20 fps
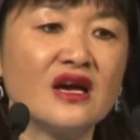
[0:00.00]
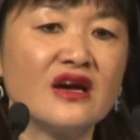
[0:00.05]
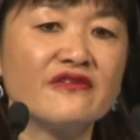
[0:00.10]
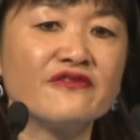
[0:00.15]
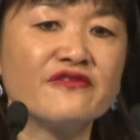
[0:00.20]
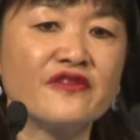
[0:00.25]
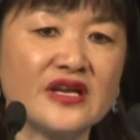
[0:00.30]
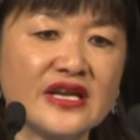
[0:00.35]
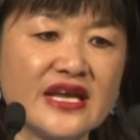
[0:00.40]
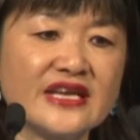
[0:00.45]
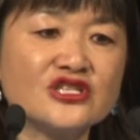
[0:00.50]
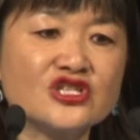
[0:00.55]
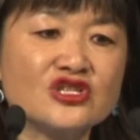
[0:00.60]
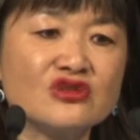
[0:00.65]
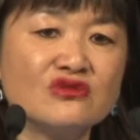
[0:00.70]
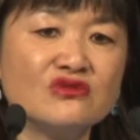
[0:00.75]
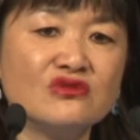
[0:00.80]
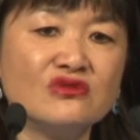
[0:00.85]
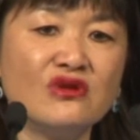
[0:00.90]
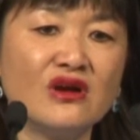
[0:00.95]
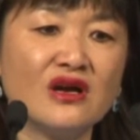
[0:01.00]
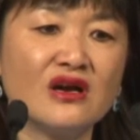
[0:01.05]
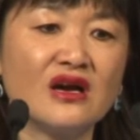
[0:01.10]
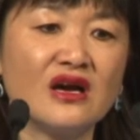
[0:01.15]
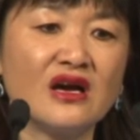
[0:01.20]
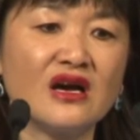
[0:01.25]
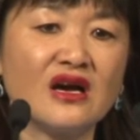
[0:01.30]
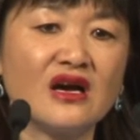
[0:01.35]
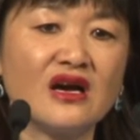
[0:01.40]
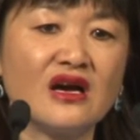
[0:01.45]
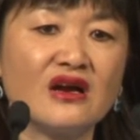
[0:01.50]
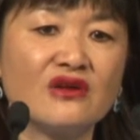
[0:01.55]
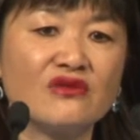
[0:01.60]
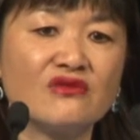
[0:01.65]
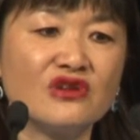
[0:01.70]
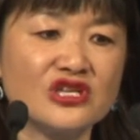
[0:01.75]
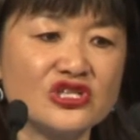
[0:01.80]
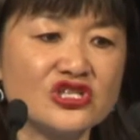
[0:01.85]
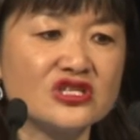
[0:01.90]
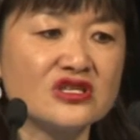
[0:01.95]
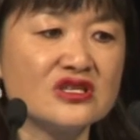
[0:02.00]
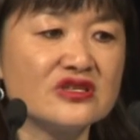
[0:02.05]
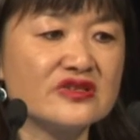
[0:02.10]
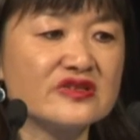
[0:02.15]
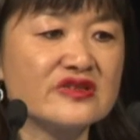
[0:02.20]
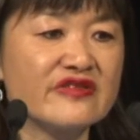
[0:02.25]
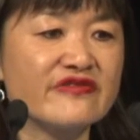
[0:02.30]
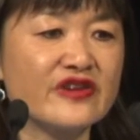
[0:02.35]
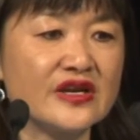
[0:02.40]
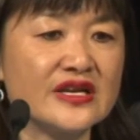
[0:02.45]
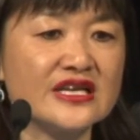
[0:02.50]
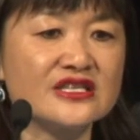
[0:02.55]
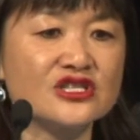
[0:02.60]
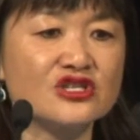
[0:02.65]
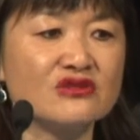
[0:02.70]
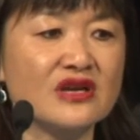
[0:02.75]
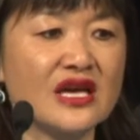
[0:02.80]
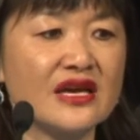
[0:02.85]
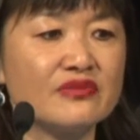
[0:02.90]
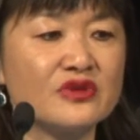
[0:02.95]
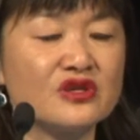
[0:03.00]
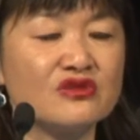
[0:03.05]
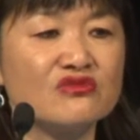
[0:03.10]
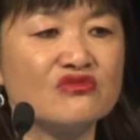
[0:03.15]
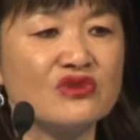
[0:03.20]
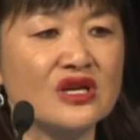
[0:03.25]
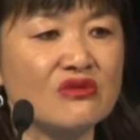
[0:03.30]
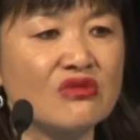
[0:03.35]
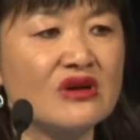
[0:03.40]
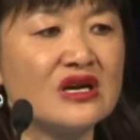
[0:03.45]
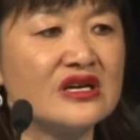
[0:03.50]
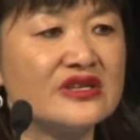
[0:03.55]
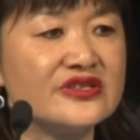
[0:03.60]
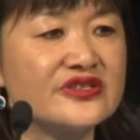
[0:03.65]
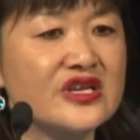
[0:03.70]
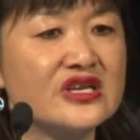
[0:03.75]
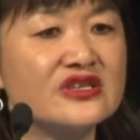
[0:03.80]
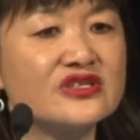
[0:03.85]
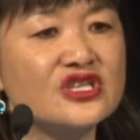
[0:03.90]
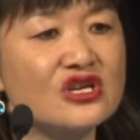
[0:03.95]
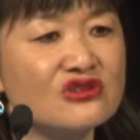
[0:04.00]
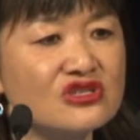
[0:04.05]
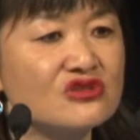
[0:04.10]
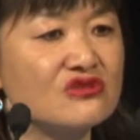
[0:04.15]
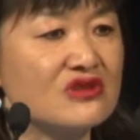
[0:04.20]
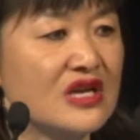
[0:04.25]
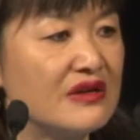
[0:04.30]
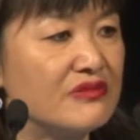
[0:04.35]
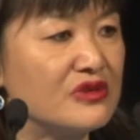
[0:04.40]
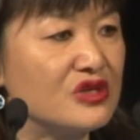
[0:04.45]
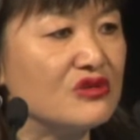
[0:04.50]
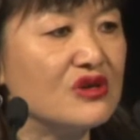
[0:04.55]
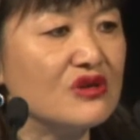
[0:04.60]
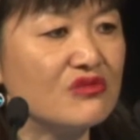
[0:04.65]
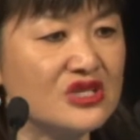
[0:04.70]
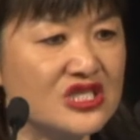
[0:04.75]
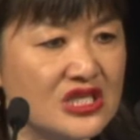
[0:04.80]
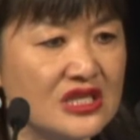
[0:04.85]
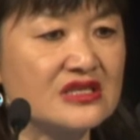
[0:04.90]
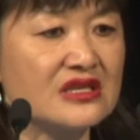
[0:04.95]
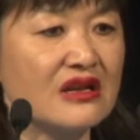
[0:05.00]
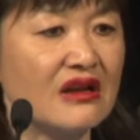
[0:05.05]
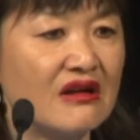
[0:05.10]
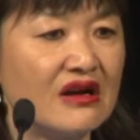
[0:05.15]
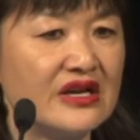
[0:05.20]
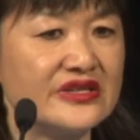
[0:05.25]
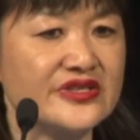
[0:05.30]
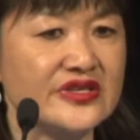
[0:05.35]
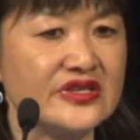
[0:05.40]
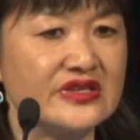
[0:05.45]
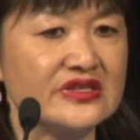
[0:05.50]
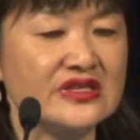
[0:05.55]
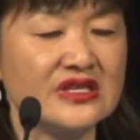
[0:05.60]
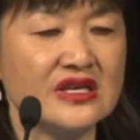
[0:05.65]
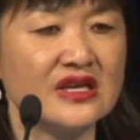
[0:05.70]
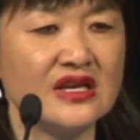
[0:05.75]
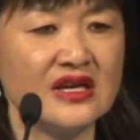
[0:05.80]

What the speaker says: financial richness, financial capital requires social capital, which underlies it.